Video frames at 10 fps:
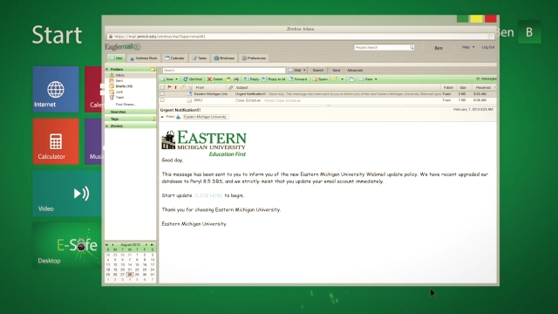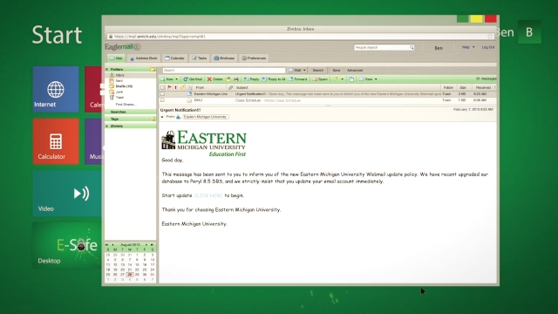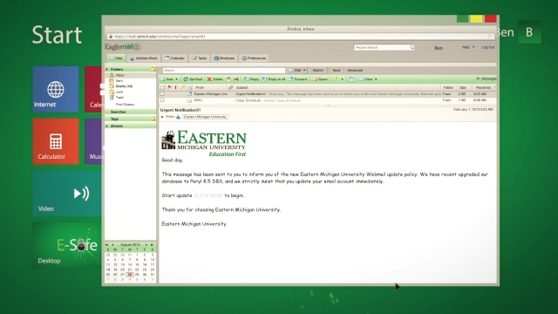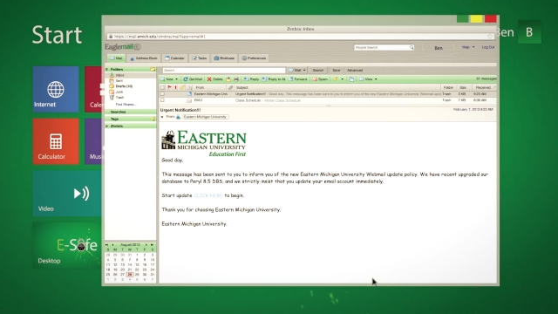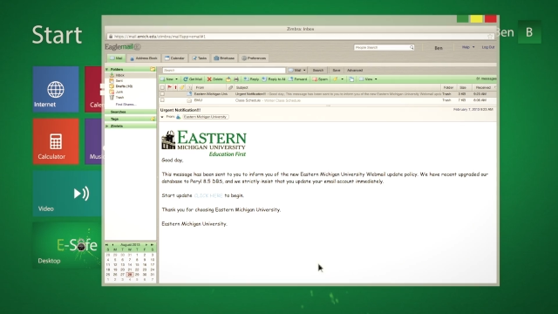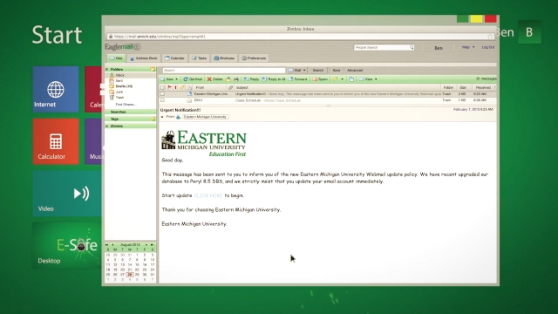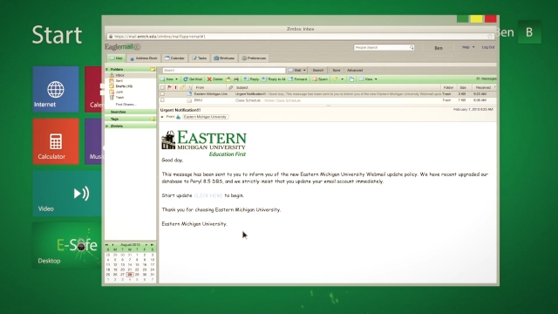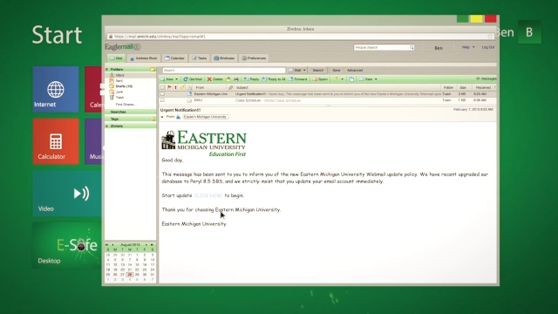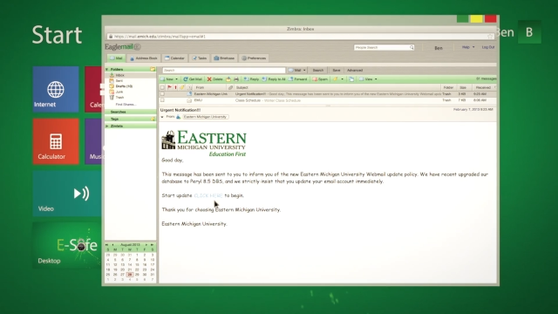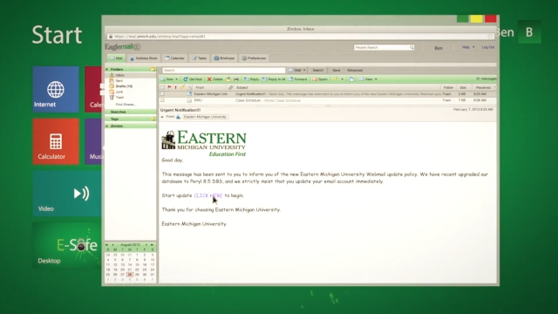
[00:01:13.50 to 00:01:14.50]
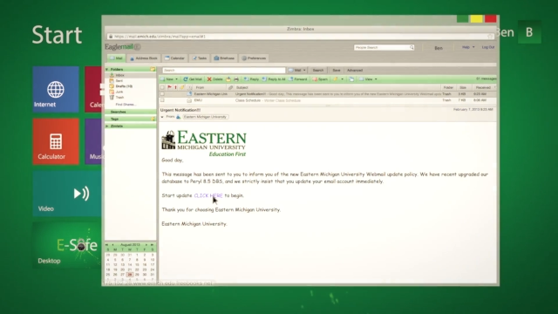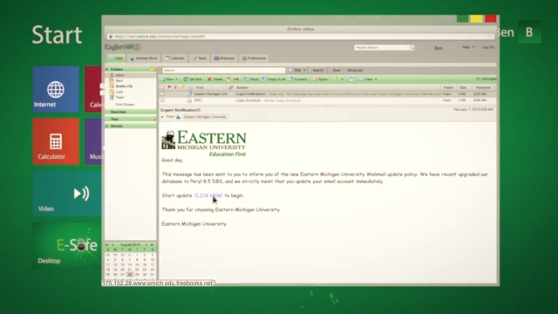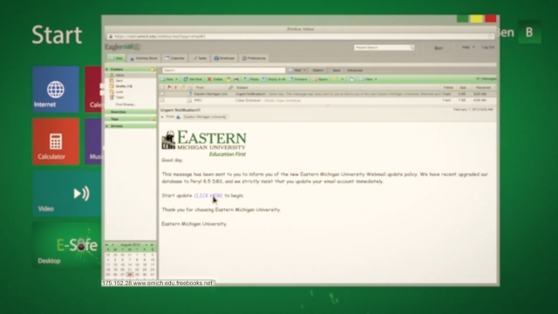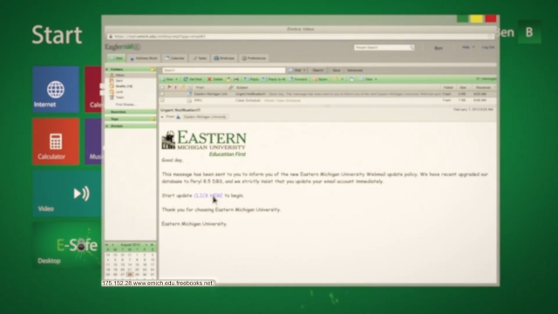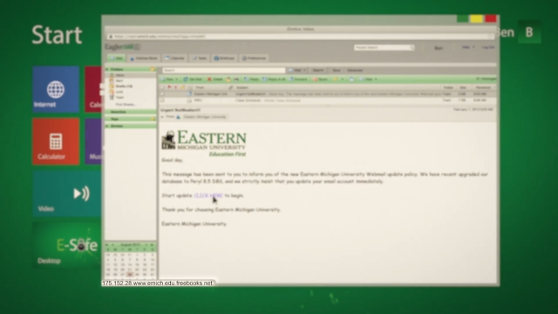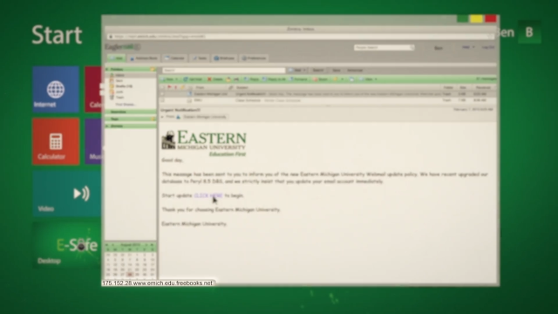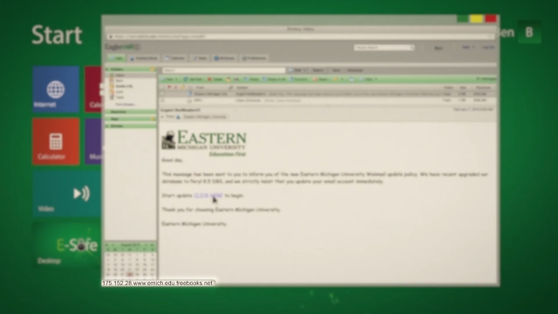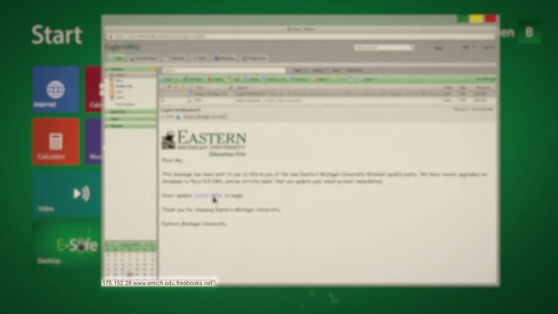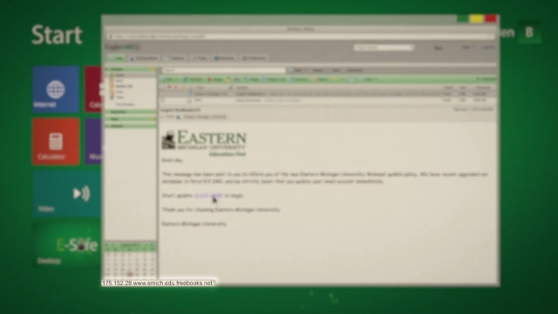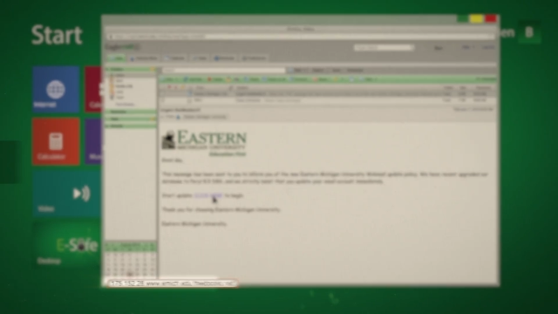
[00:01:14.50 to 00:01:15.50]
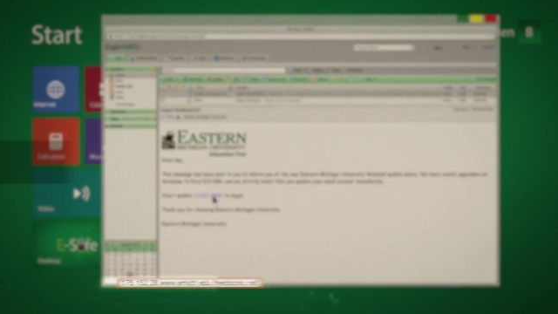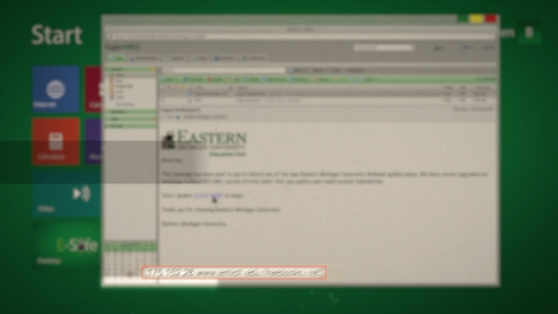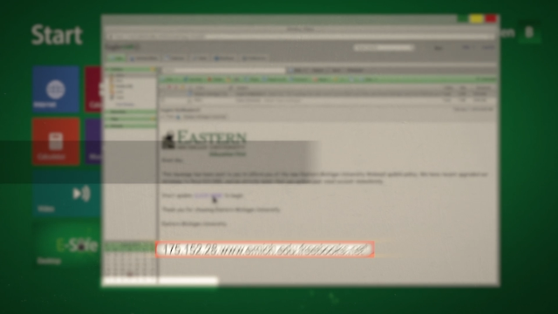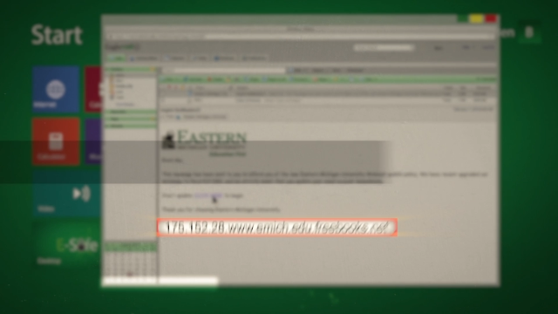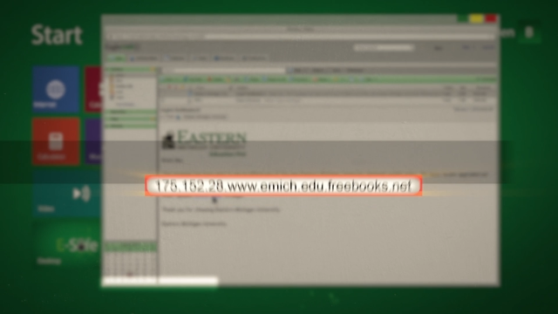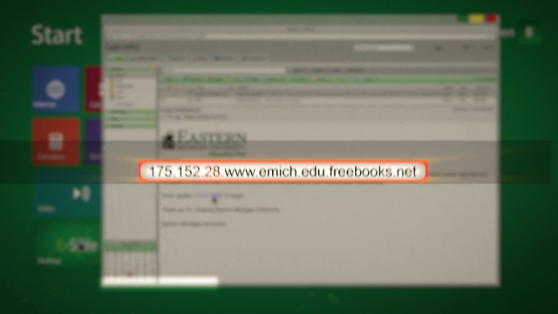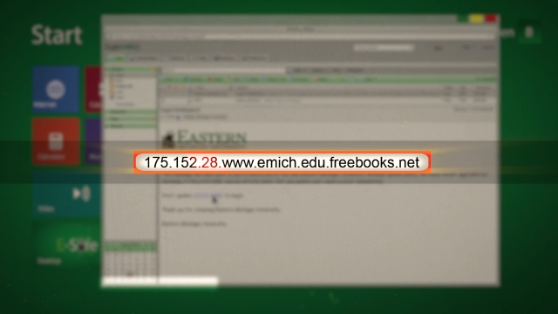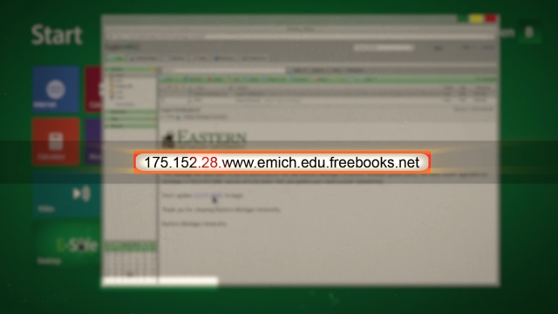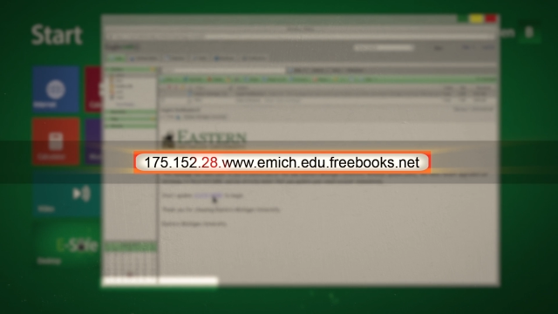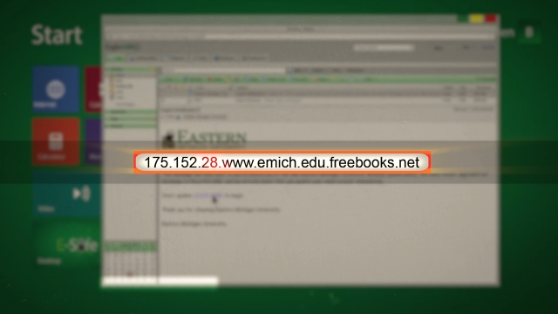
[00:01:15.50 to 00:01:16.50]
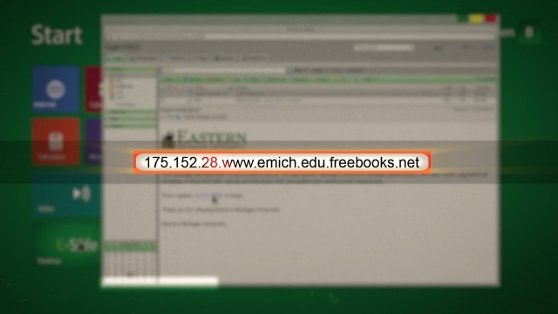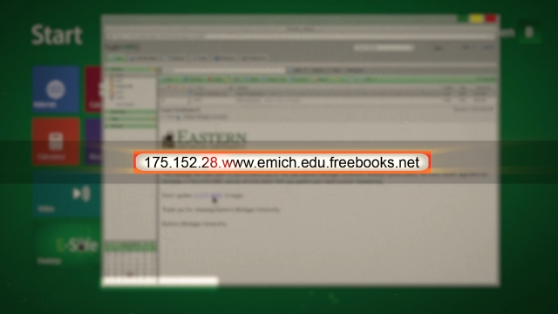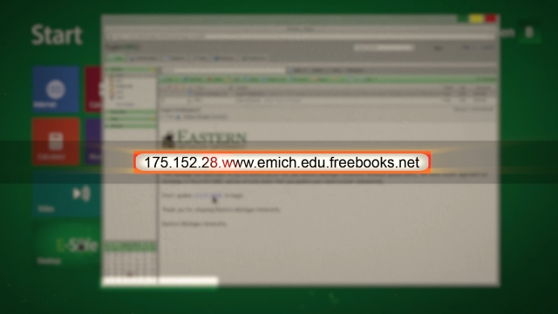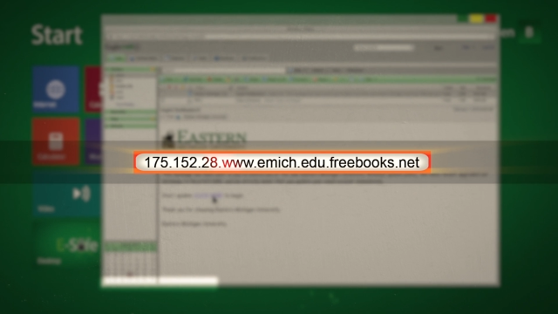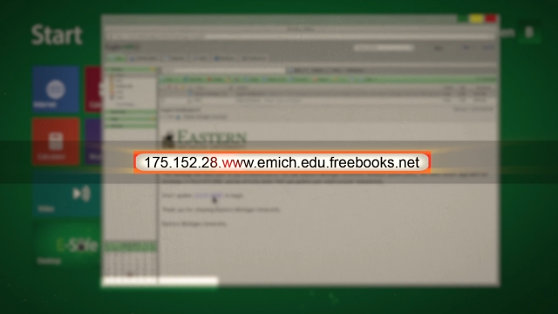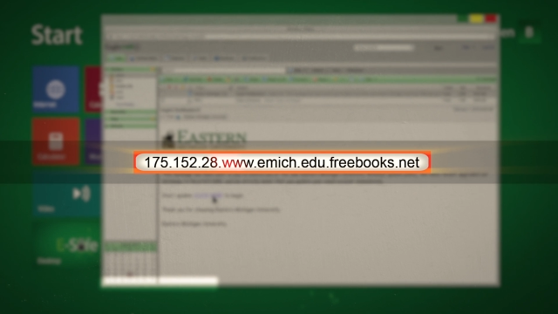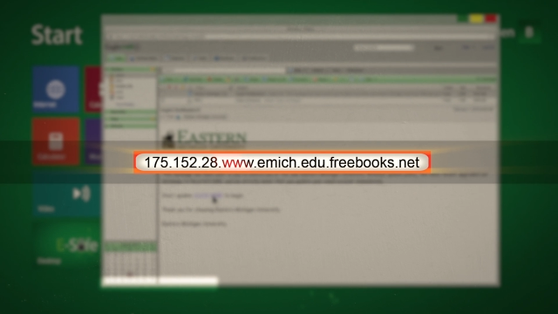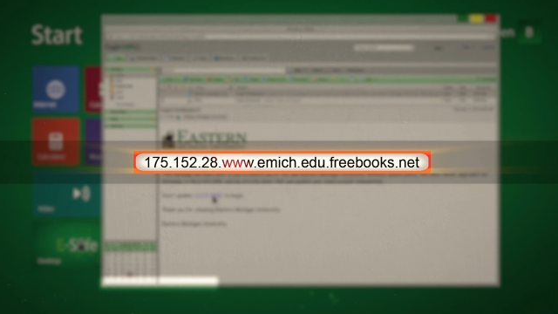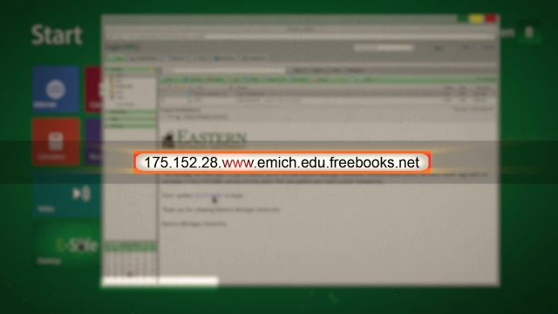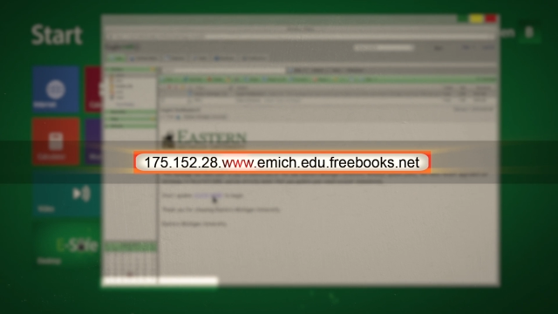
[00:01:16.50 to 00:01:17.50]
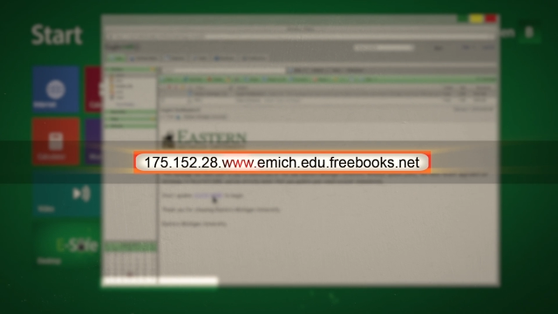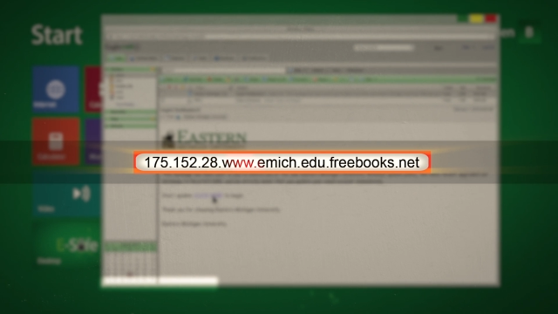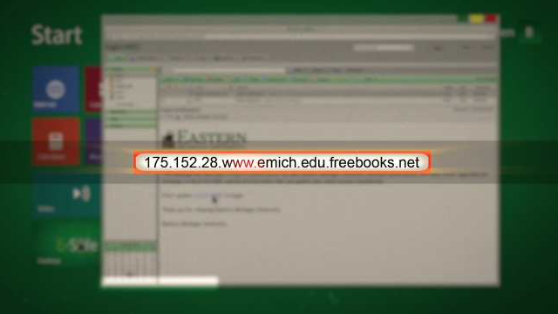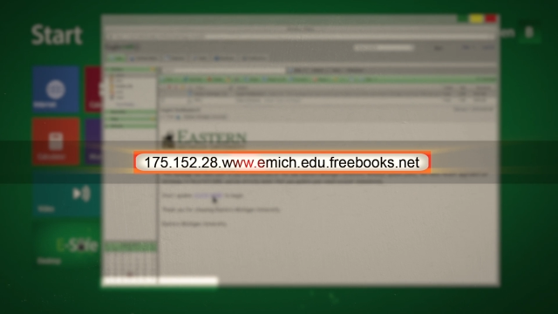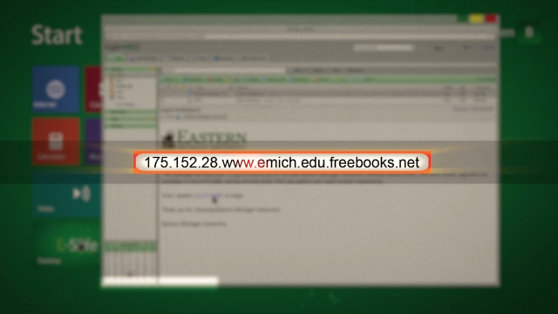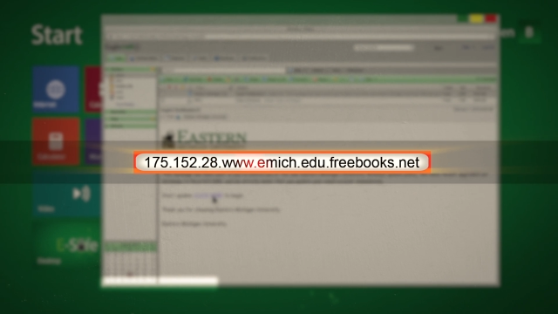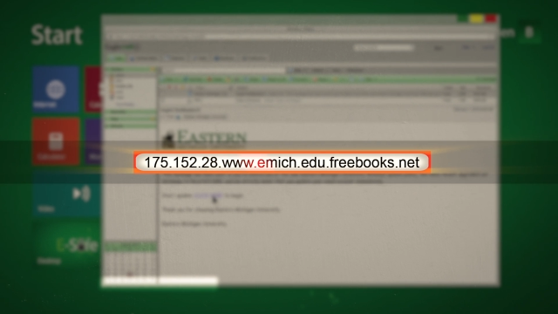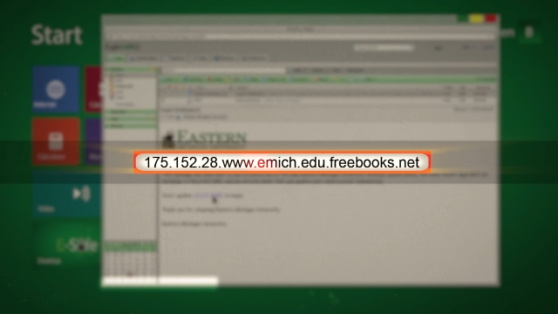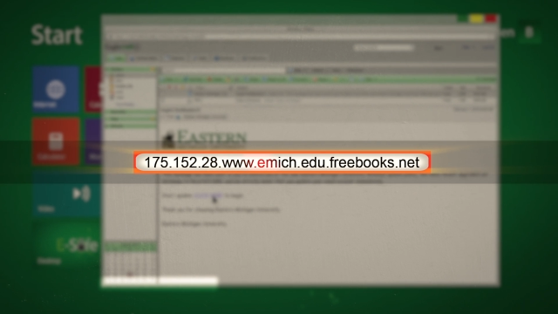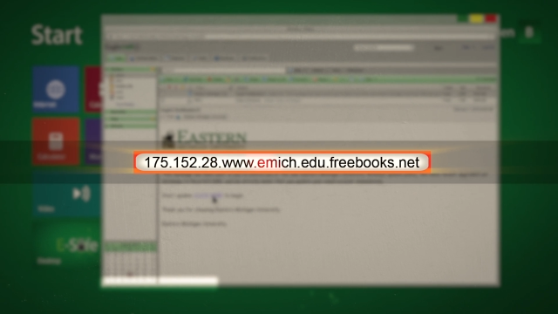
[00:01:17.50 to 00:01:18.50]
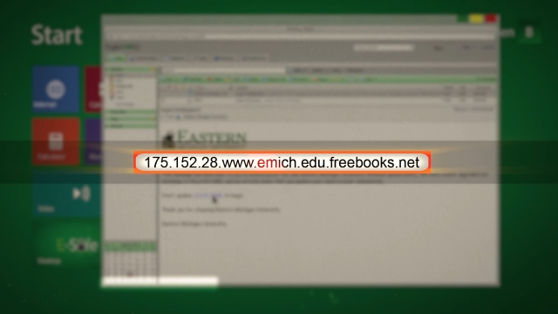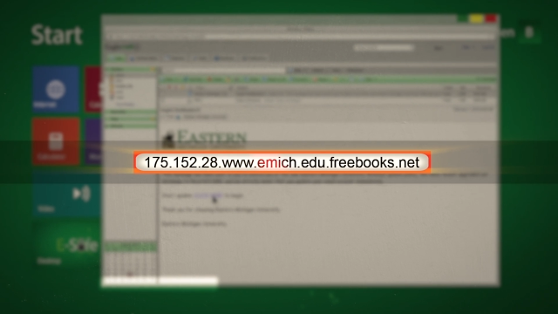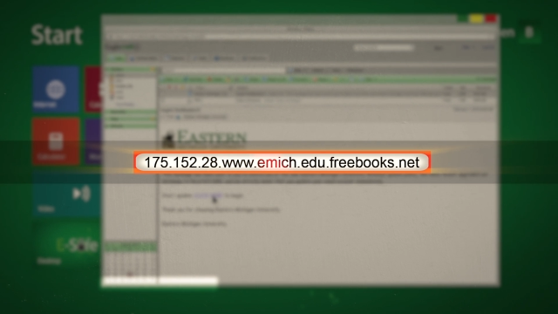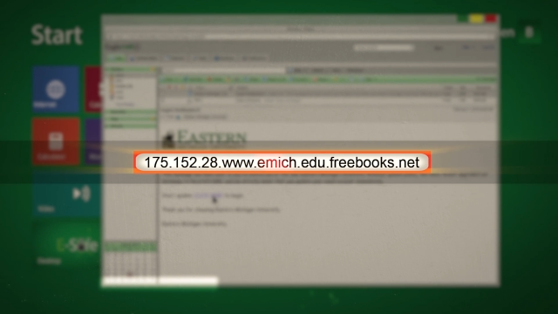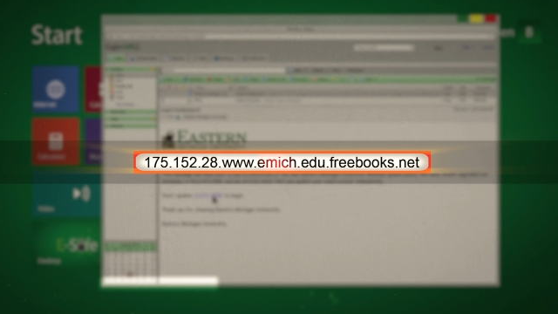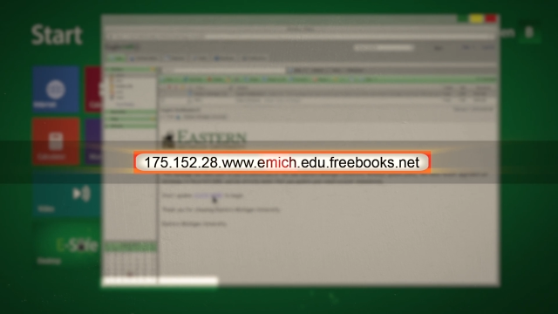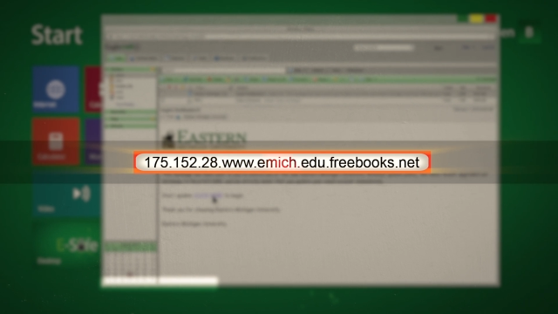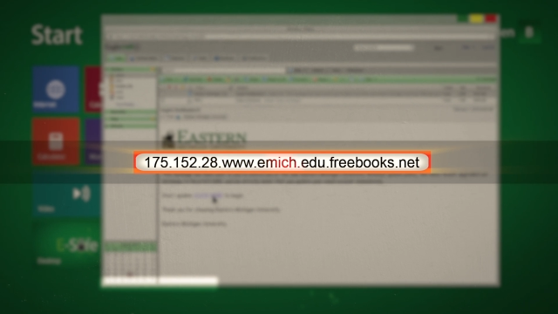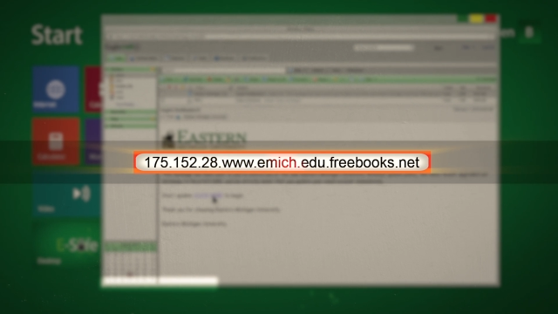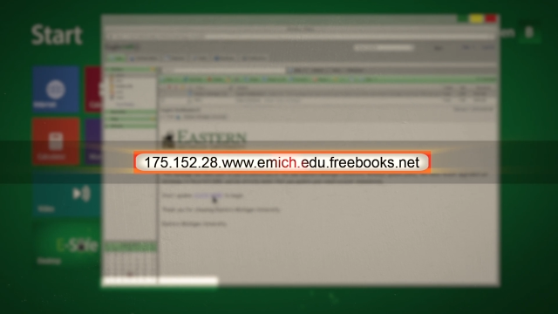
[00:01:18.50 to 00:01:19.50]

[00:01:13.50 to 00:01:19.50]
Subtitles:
[unreadable: no face in view]